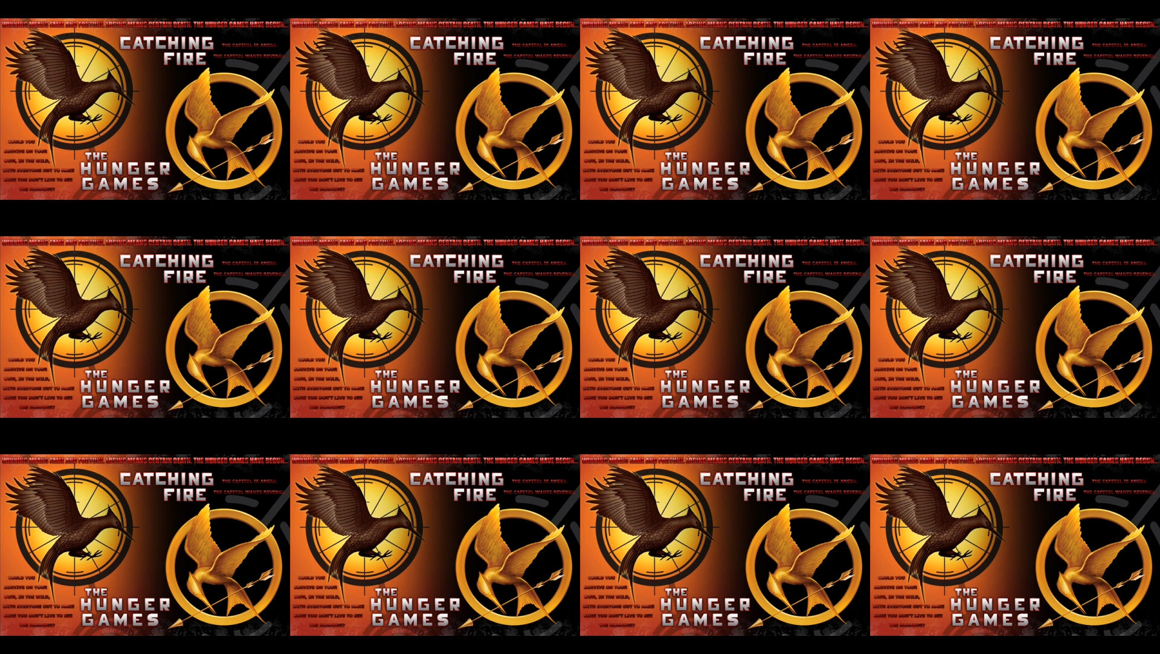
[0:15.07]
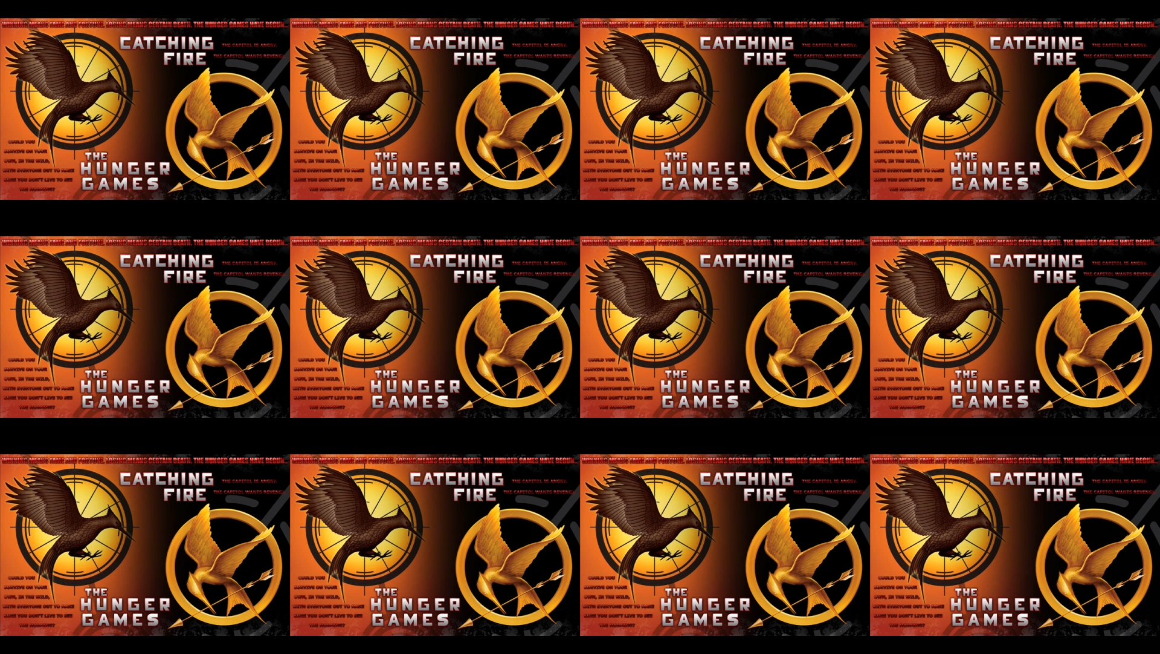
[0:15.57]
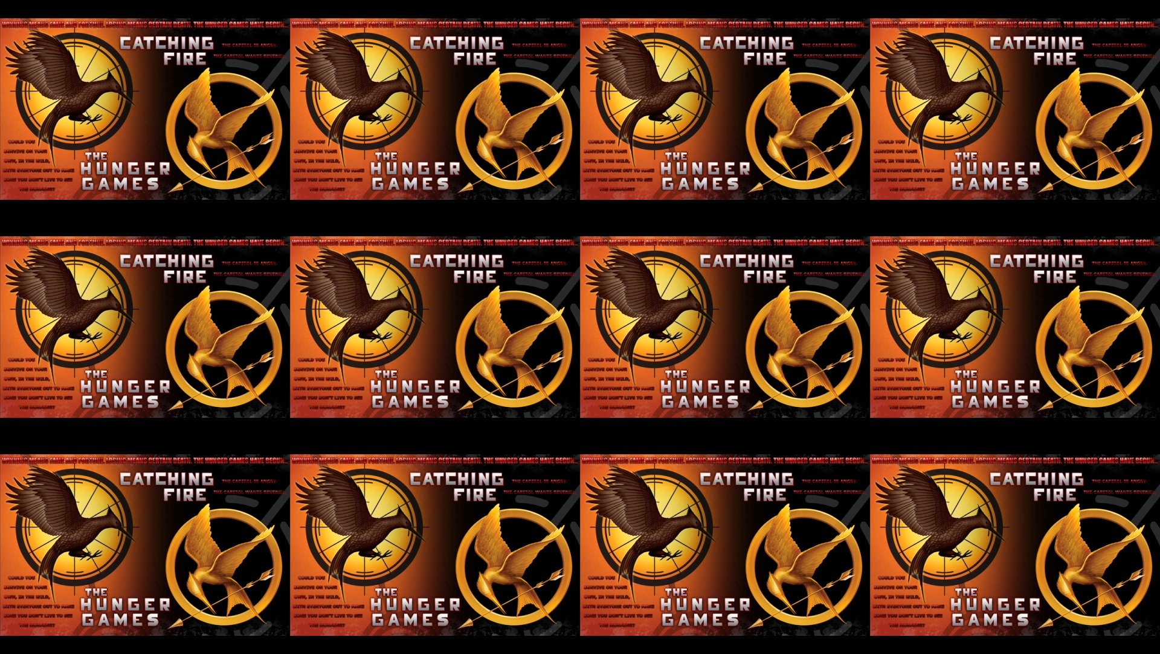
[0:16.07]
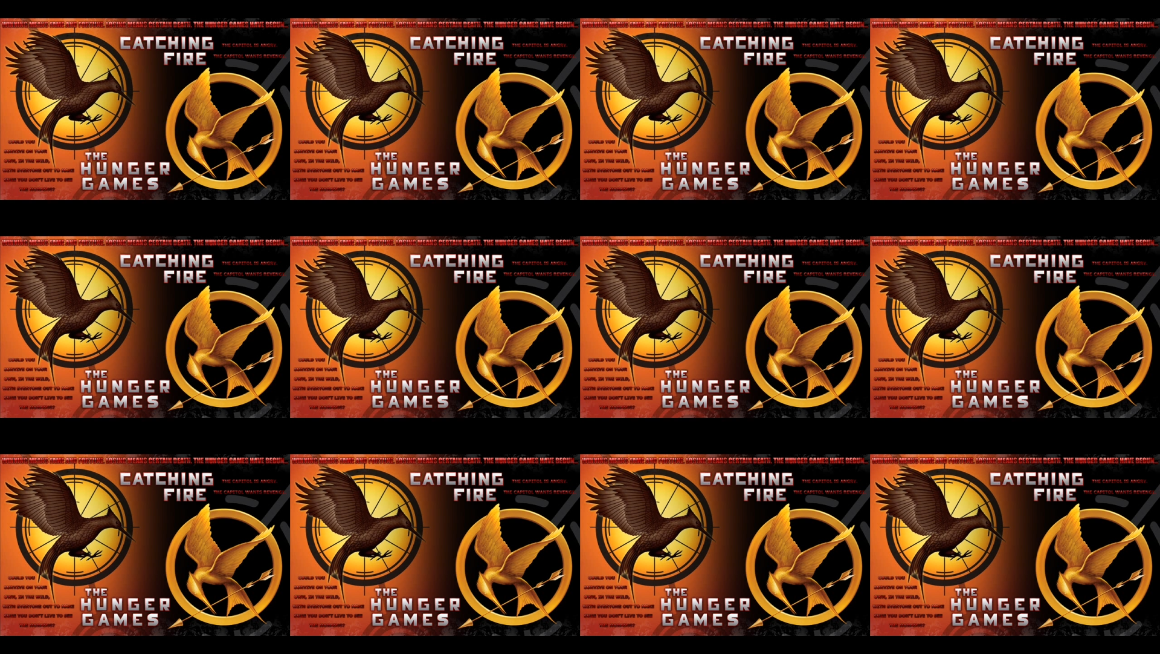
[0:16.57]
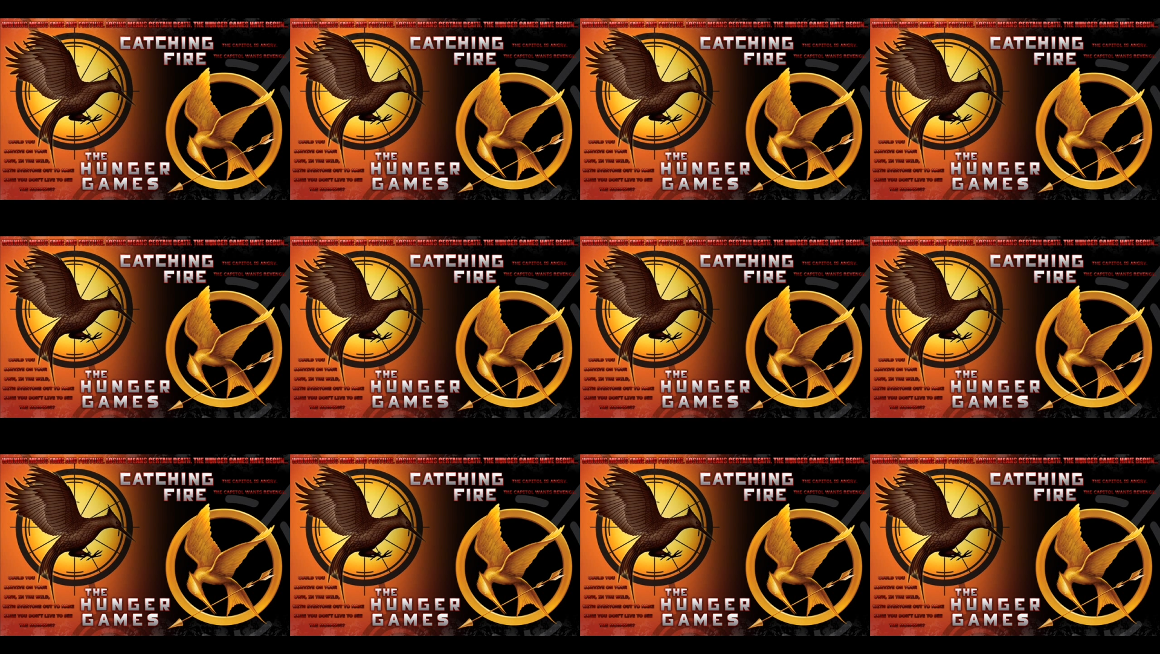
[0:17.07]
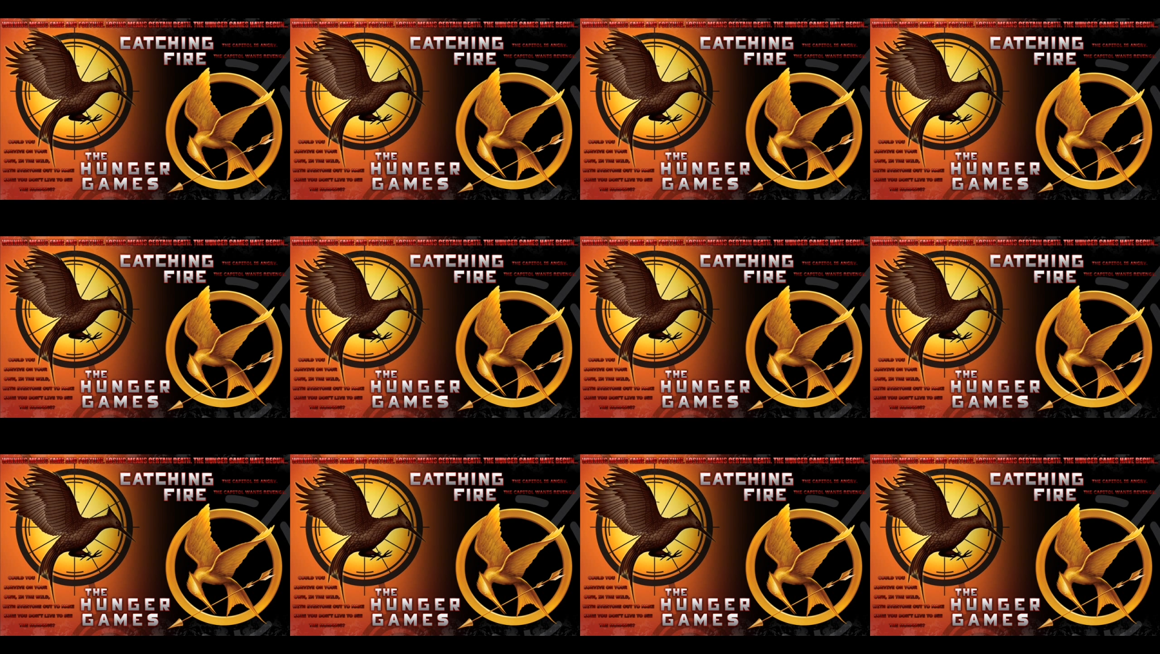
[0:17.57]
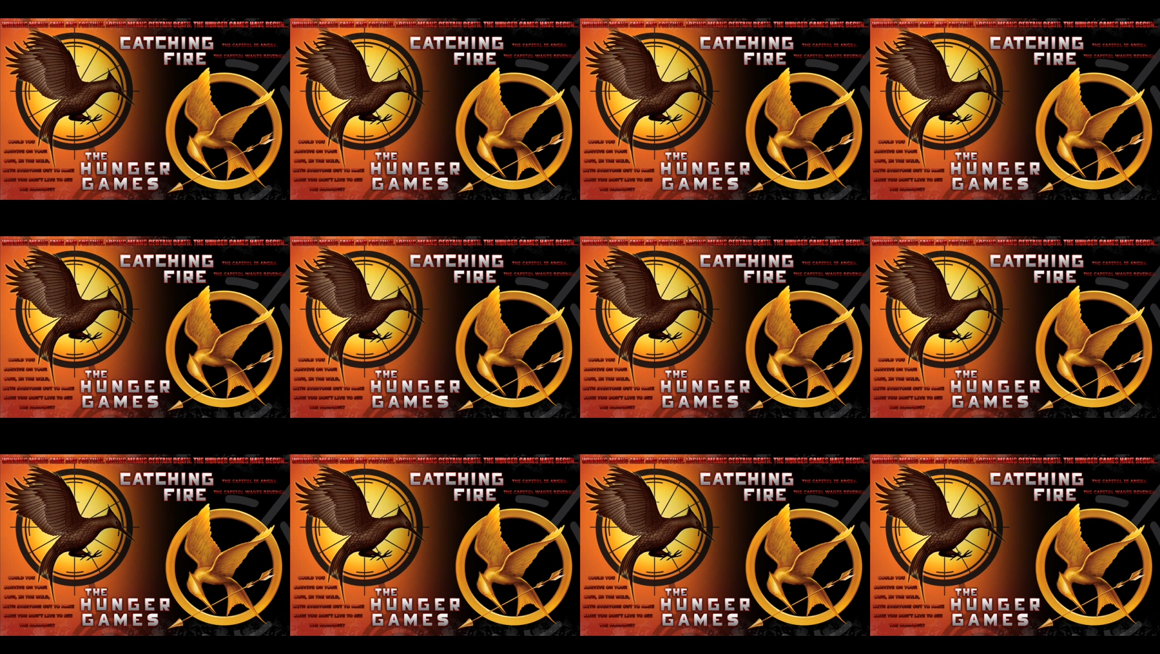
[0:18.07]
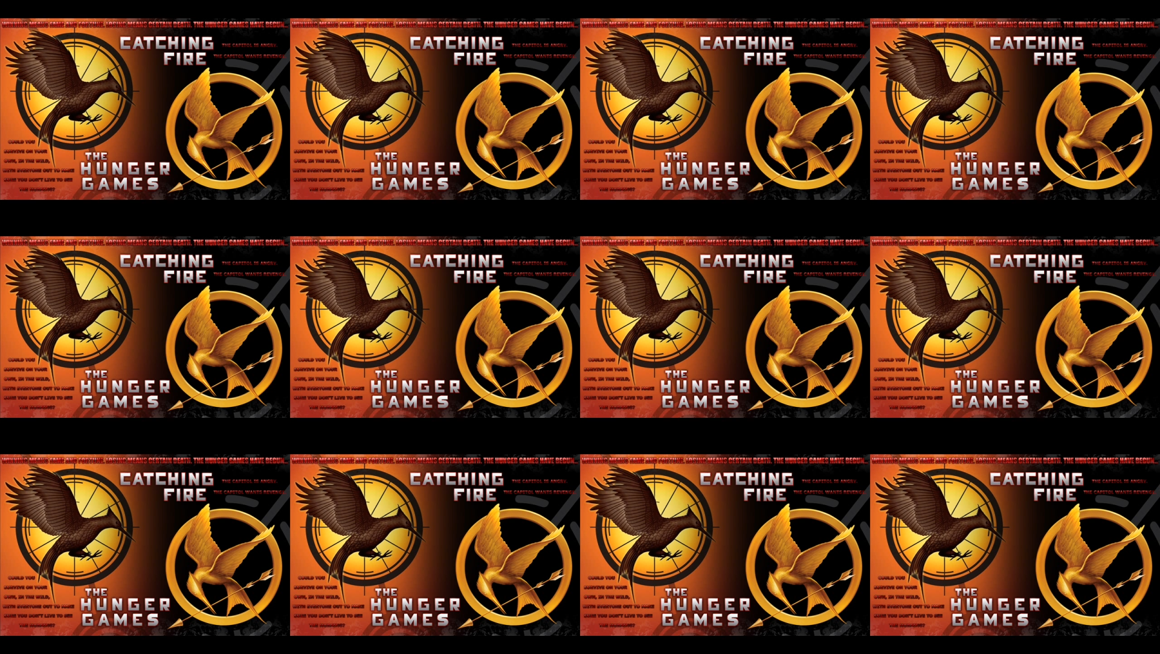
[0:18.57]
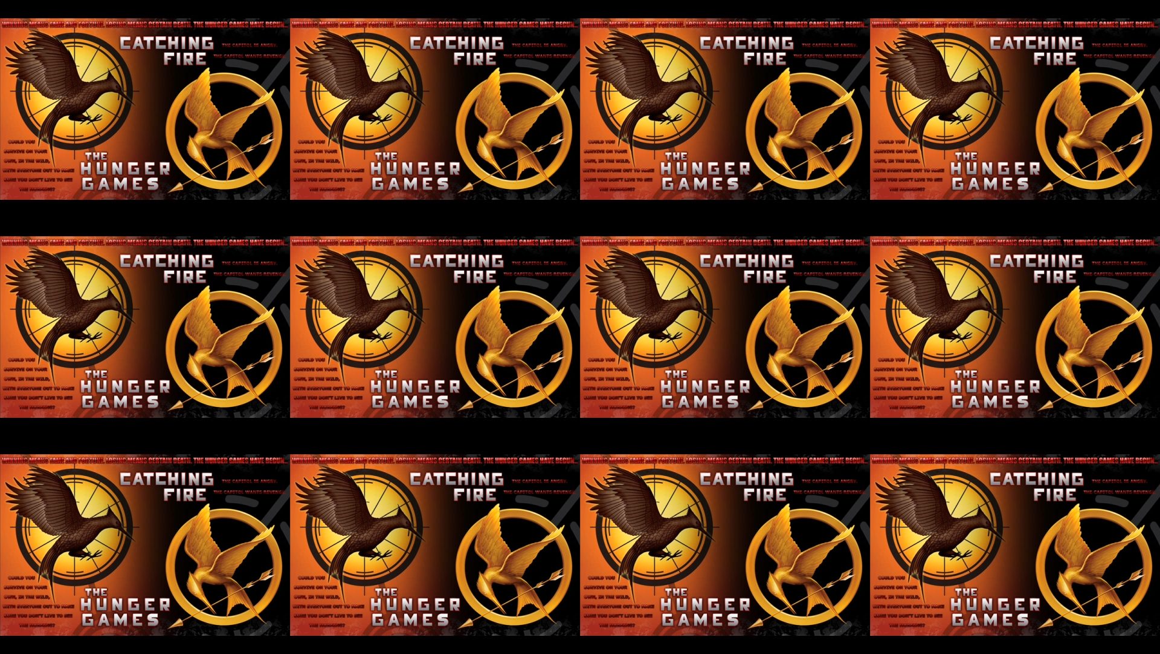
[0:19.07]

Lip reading: No face is visible, so there are no lips to read.